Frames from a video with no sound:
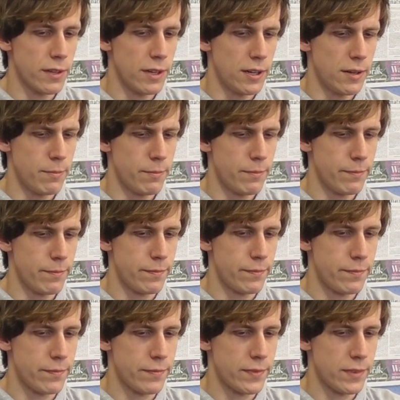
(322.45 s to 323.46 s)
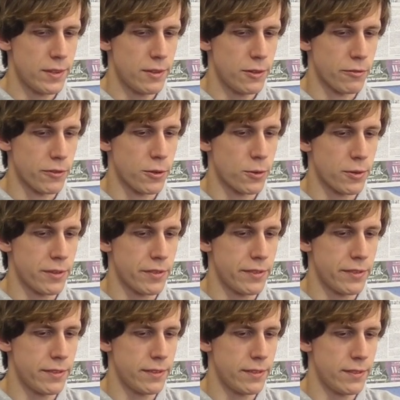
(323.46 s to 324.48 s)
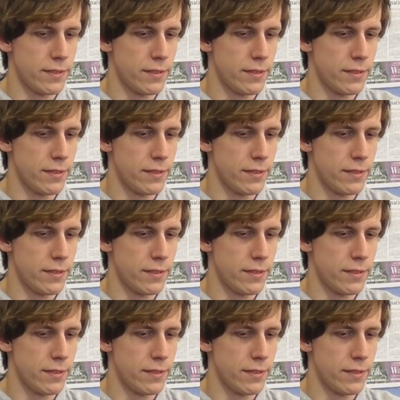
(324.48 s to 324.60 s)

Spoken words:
Of course,